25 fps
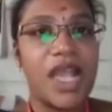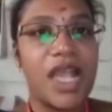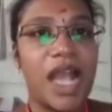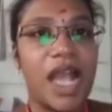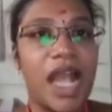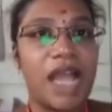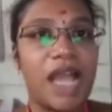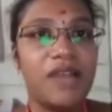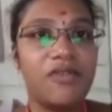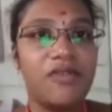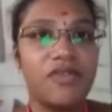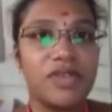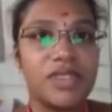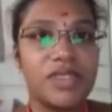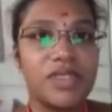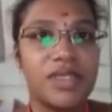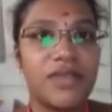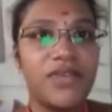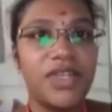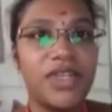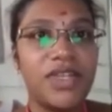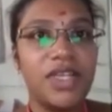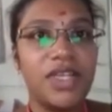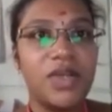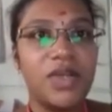And for
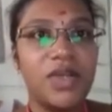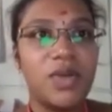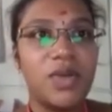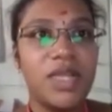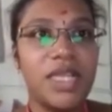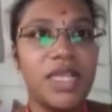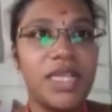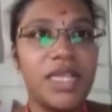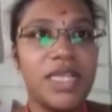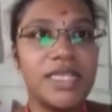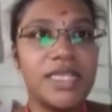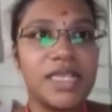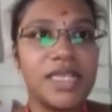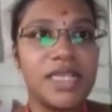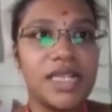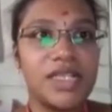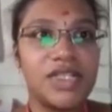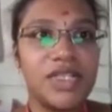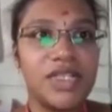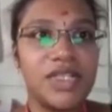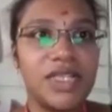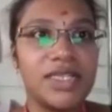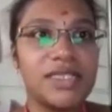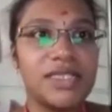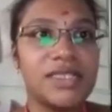72 degrees
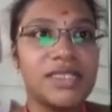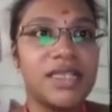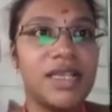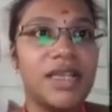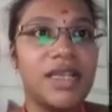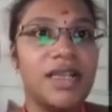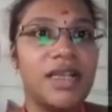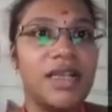Celsius